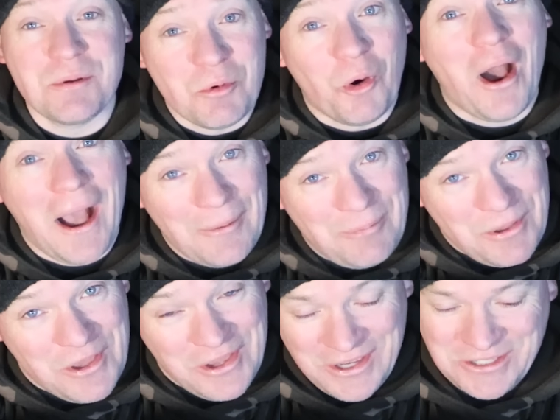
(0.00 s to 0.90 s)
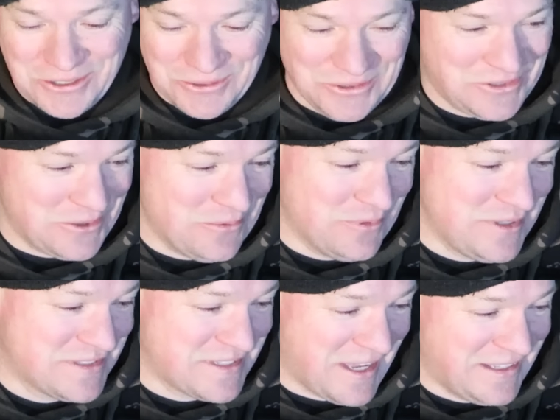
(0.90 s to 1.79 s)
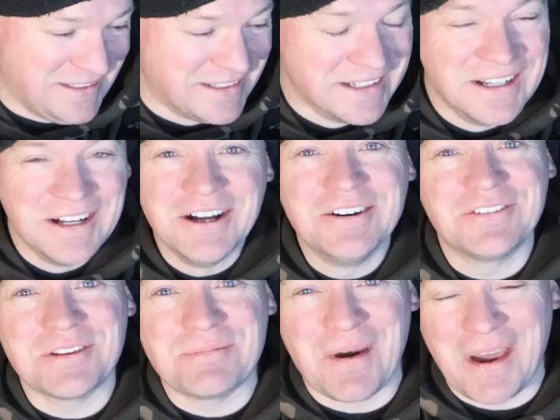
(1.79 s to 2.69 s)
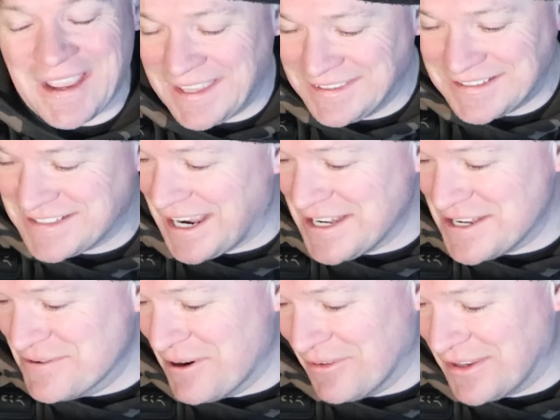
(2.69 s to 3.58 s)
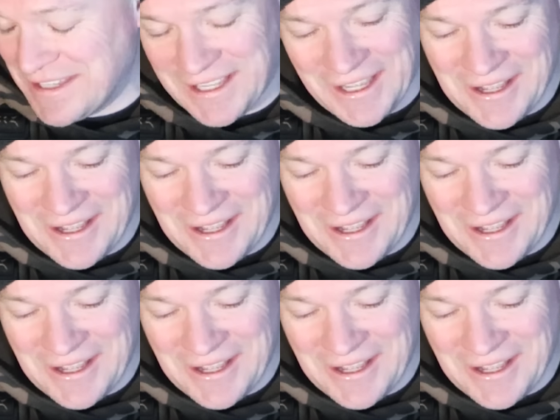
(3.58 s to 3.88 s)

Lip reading: be more happier, should we say, for the back end of January.